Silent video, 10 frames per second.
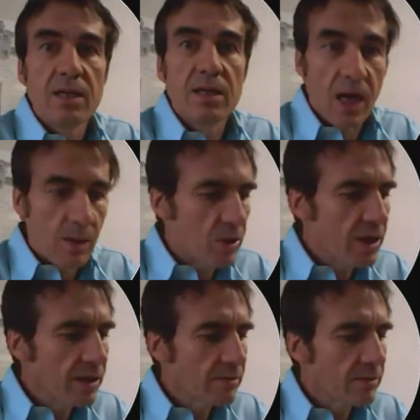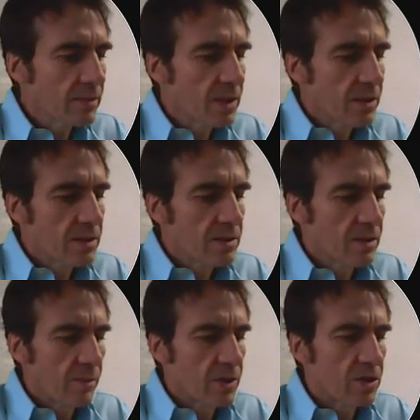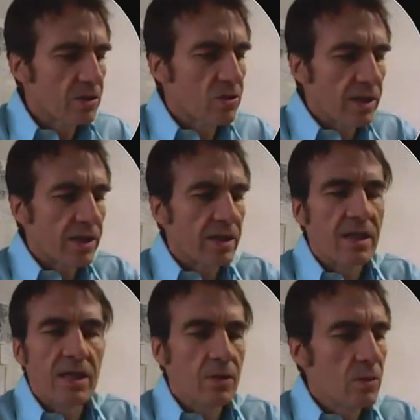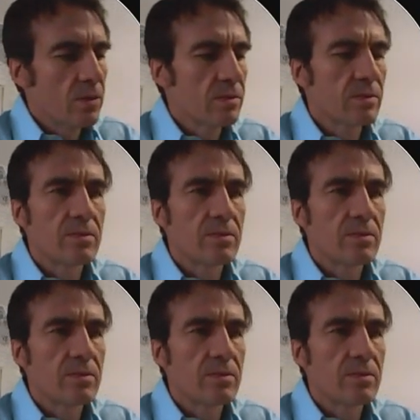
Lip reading: library. So let me just try that now.